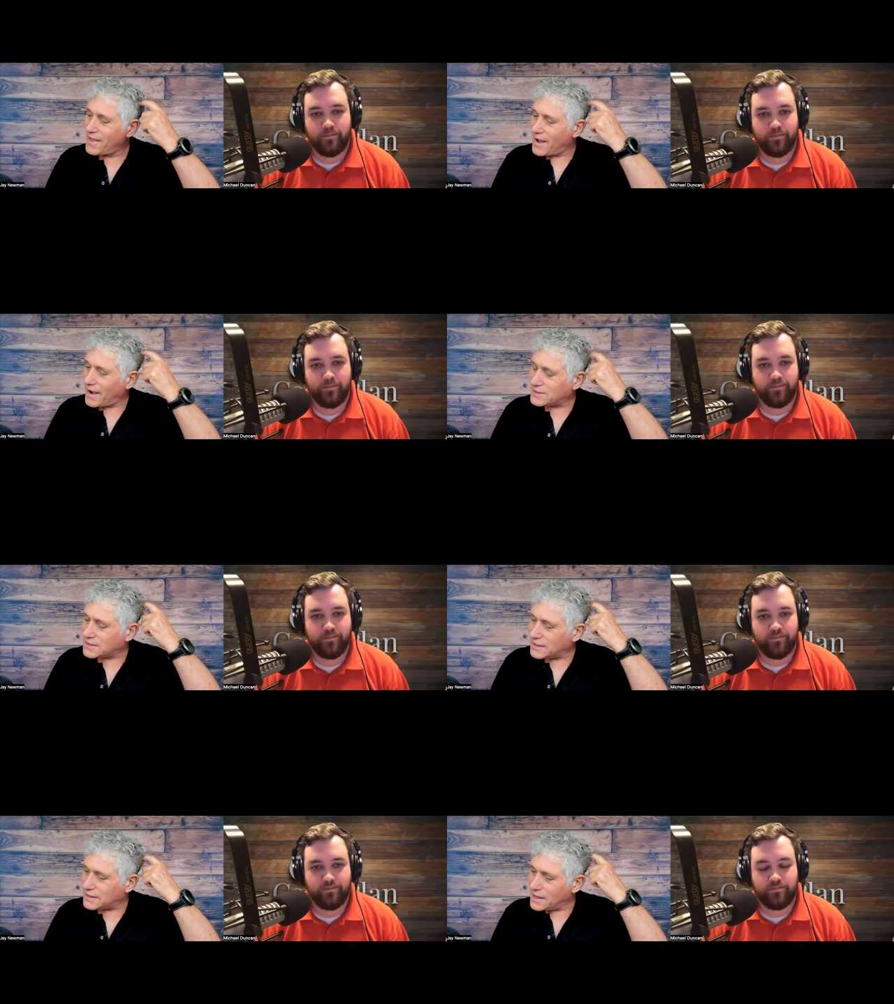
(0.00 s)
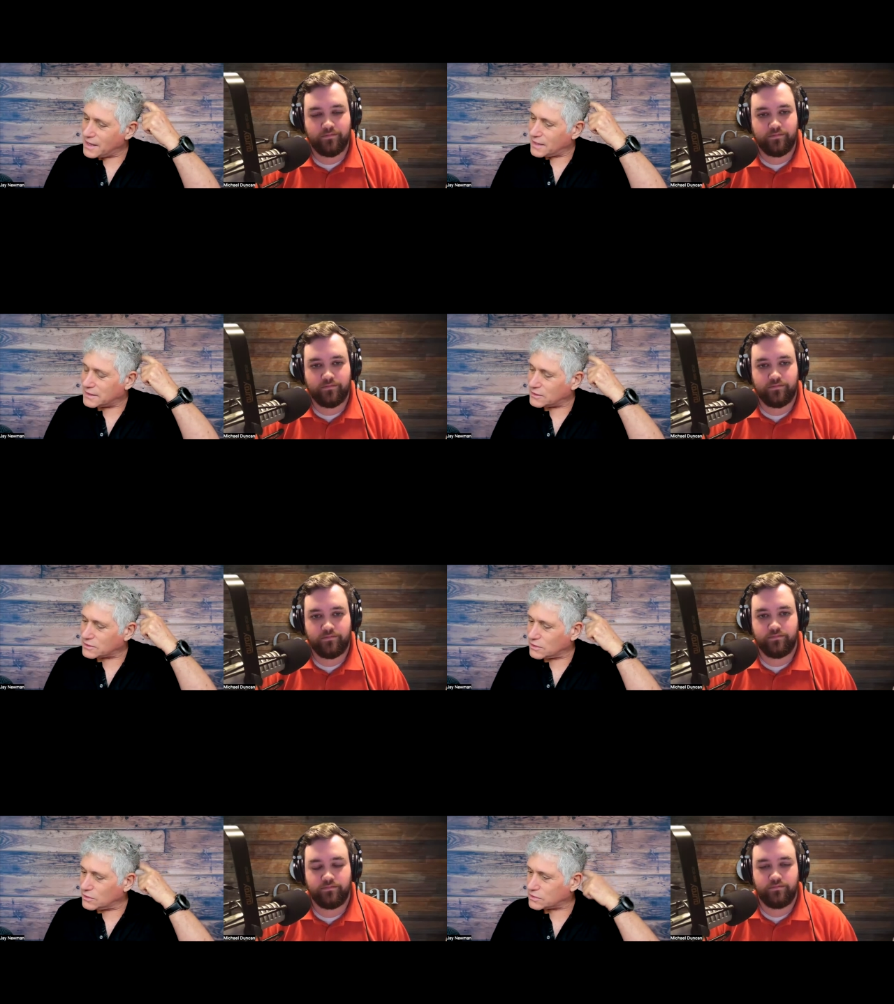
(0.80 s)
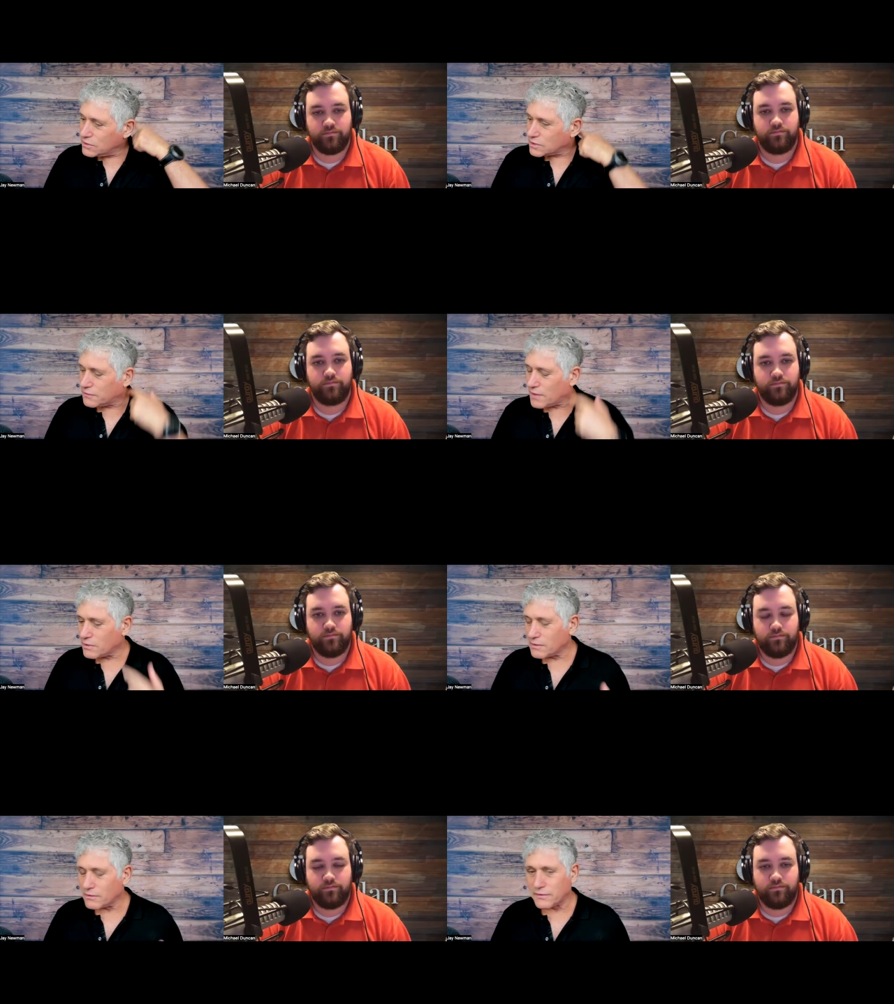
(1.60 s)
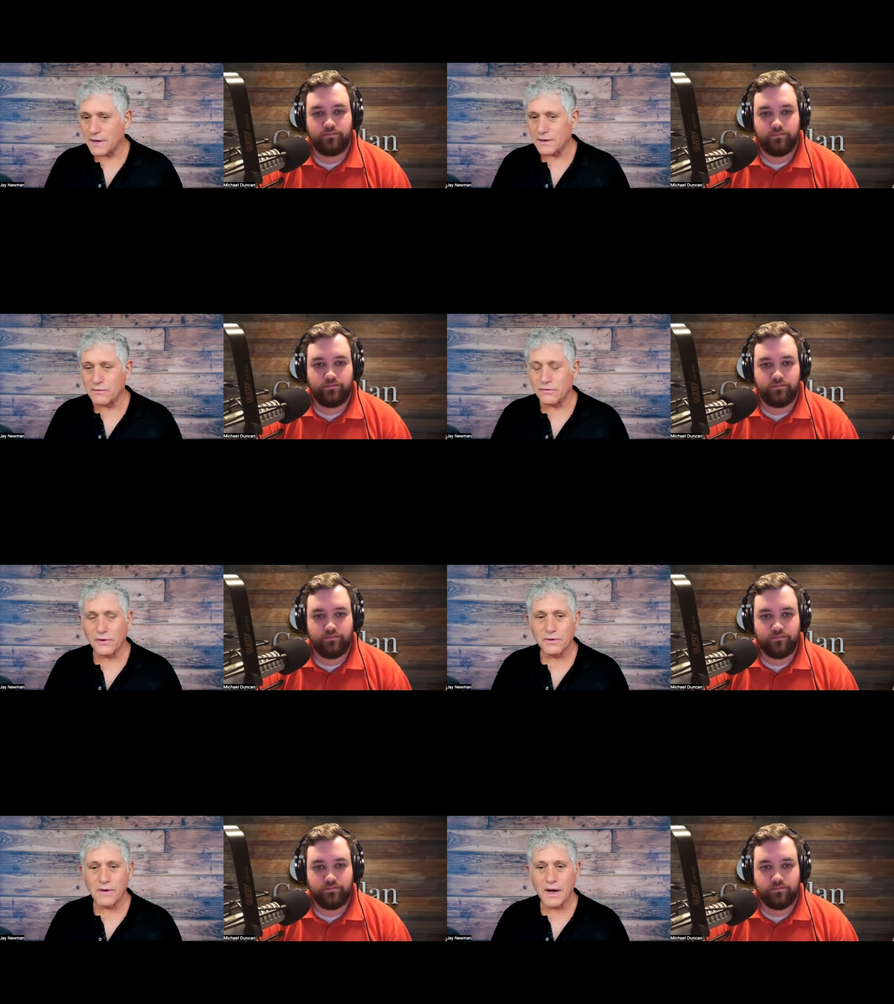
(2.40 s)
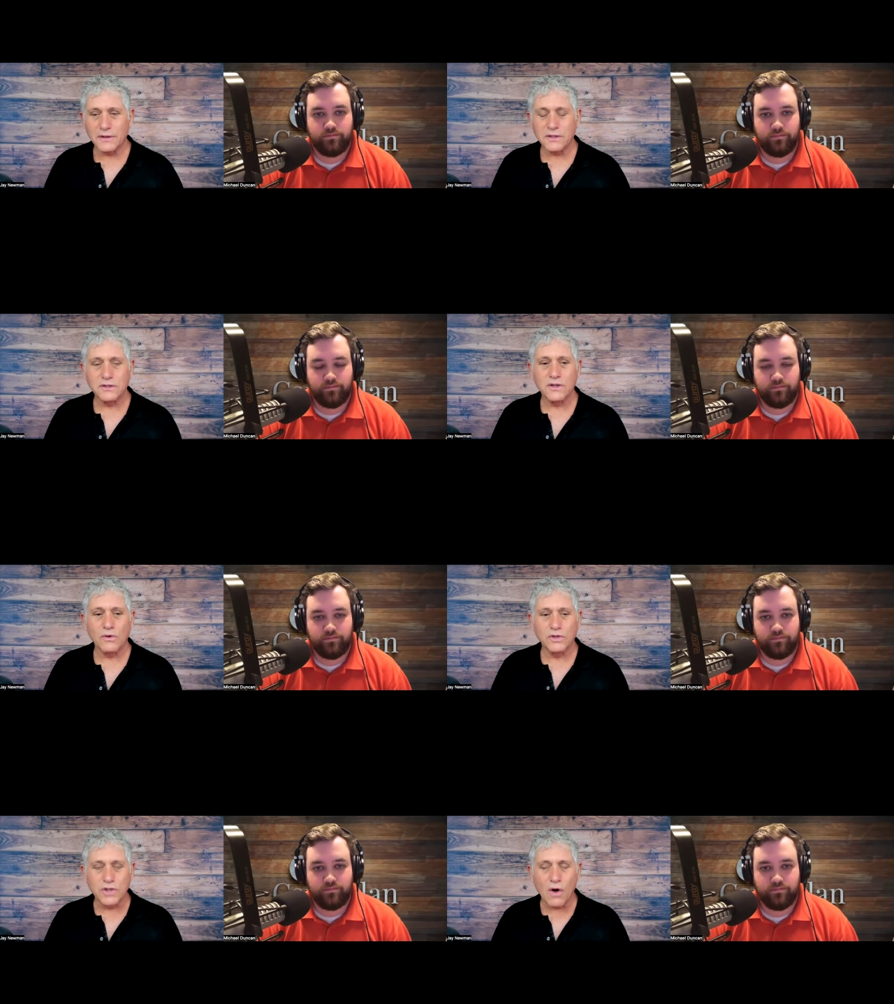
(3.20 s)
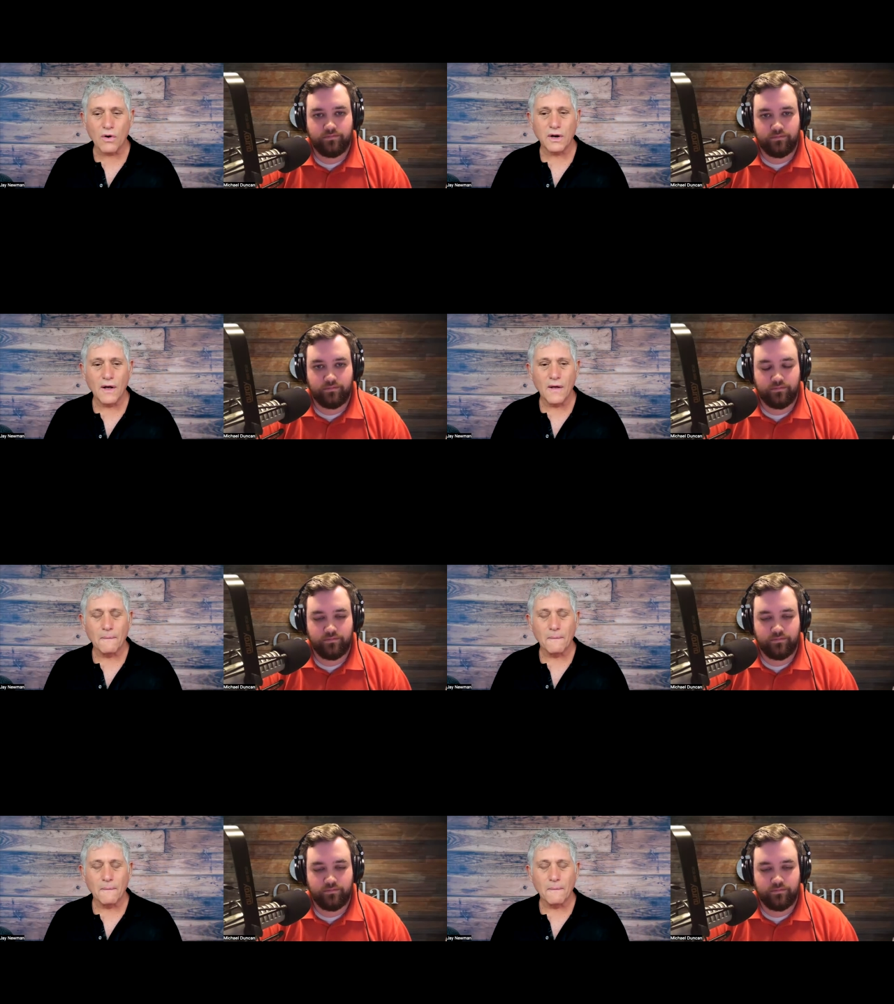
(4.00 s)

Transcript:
Speaker 1: I said there's loose nukes floating floating floating around. This is no joke.